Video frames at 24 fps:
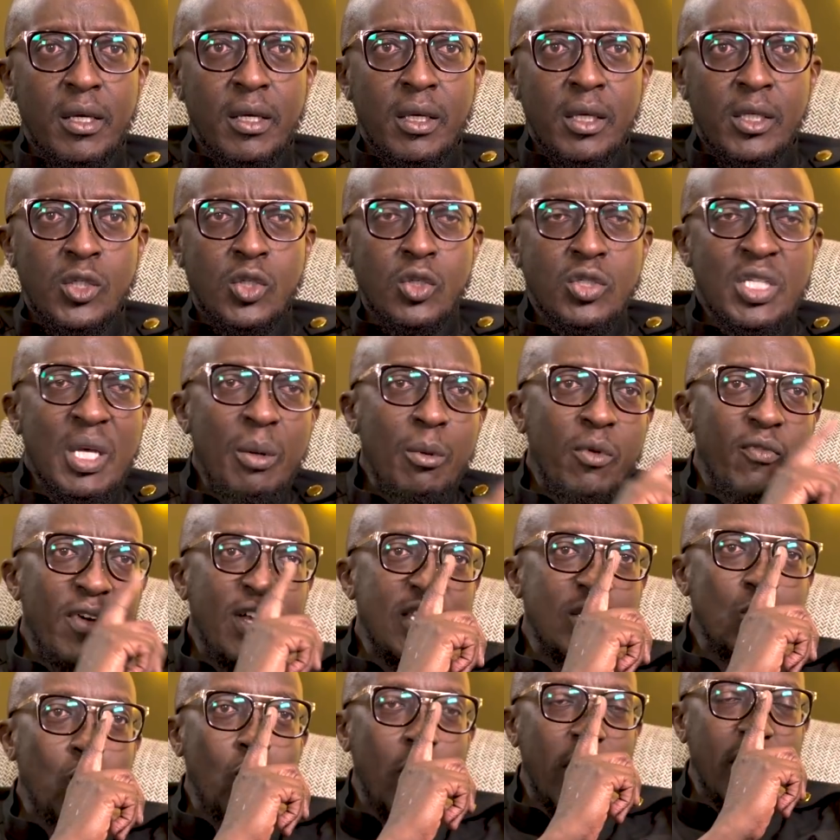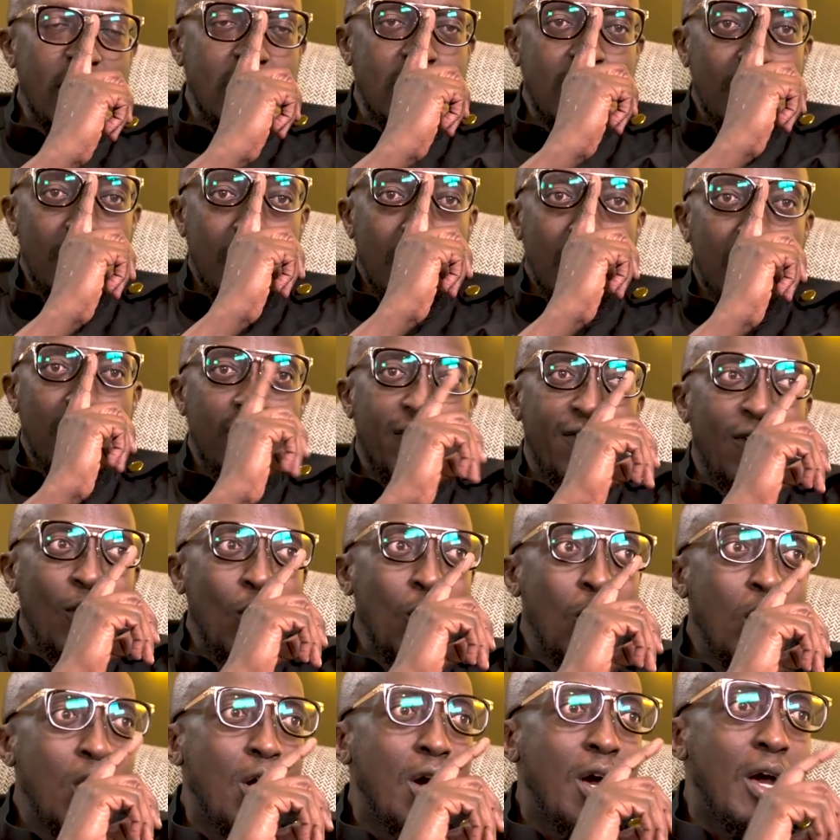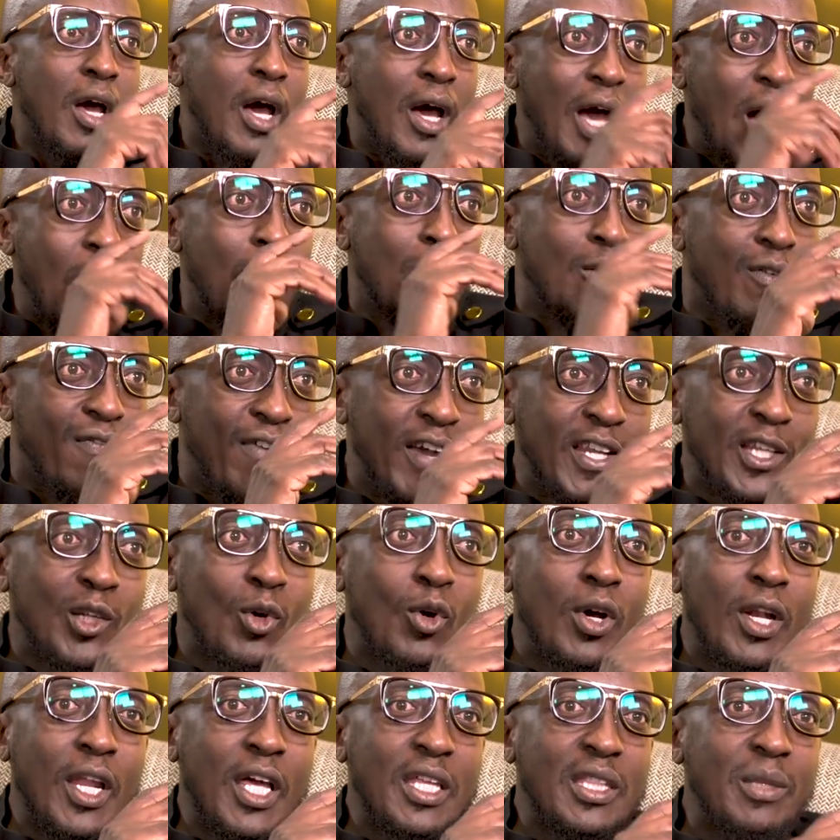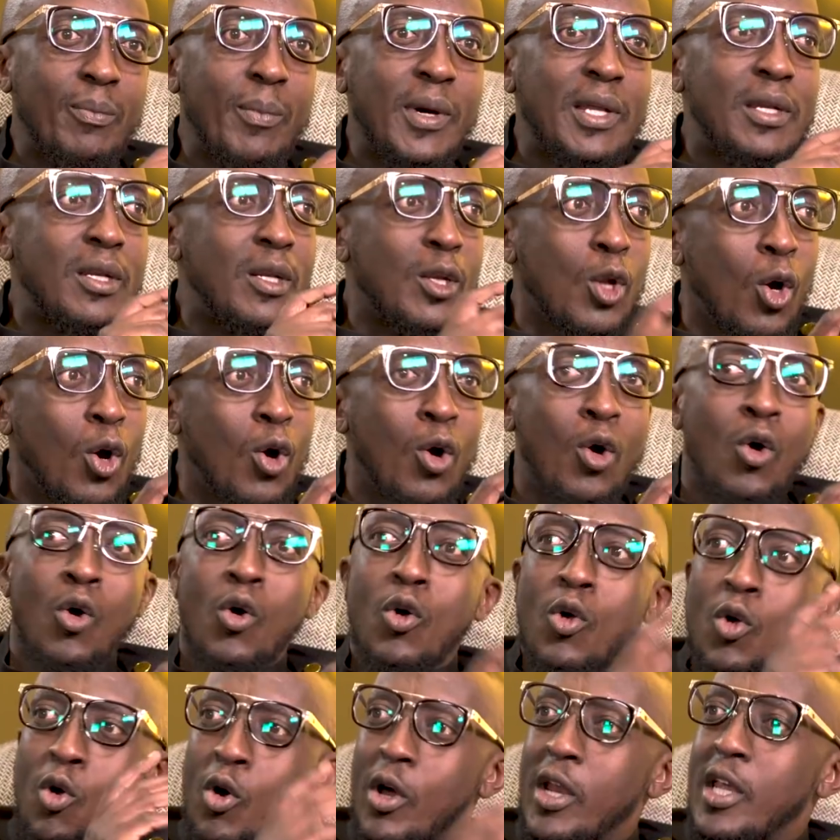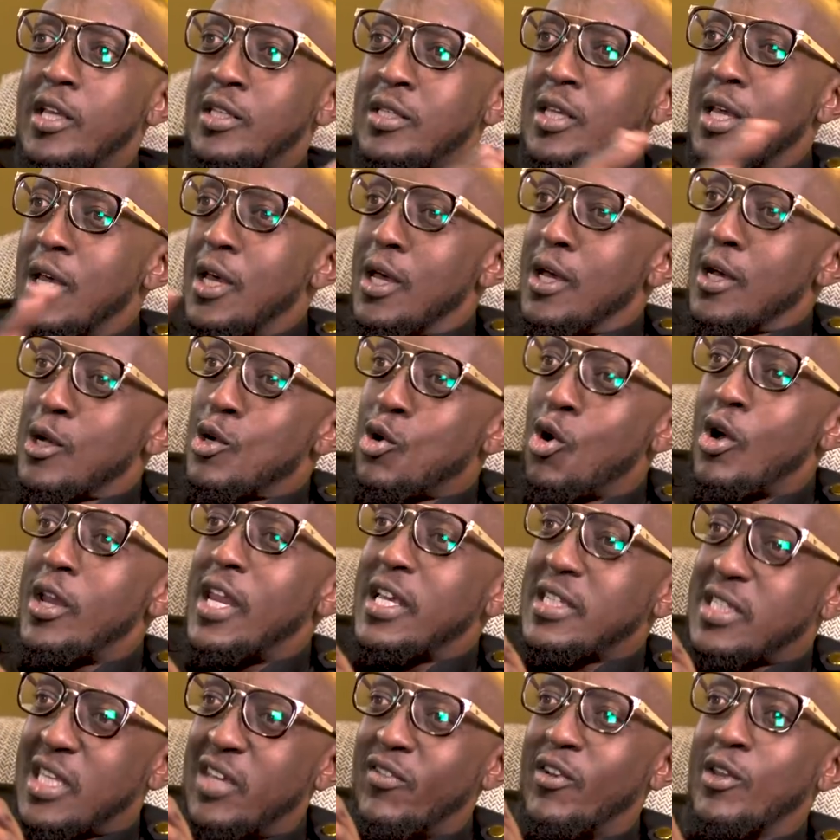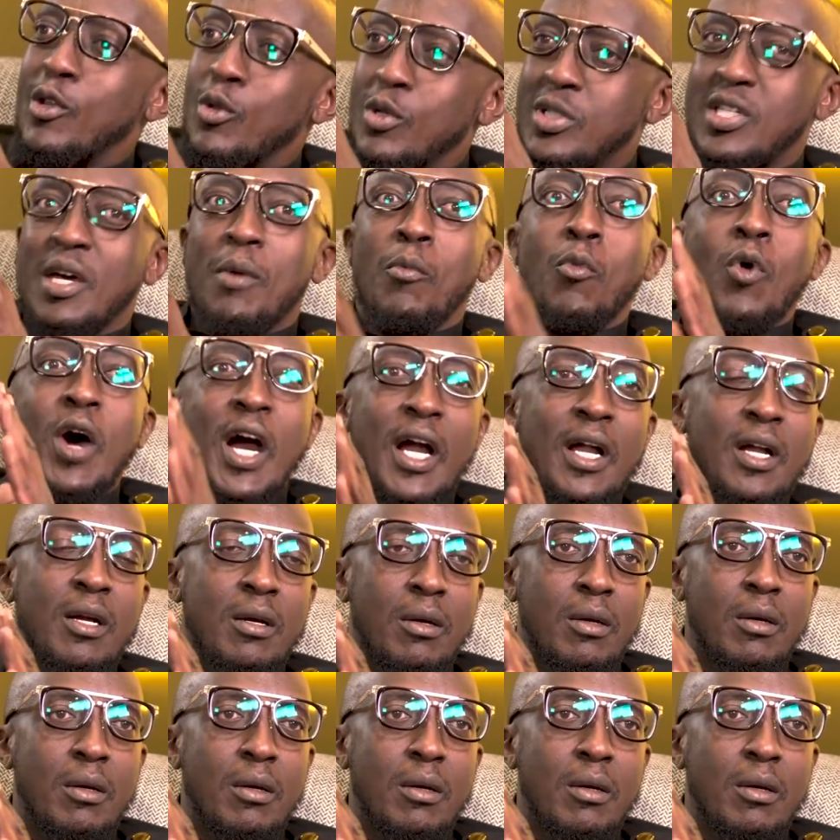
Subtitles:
So some of us wait for, I want to fight Goliath. But no, God has given you some work.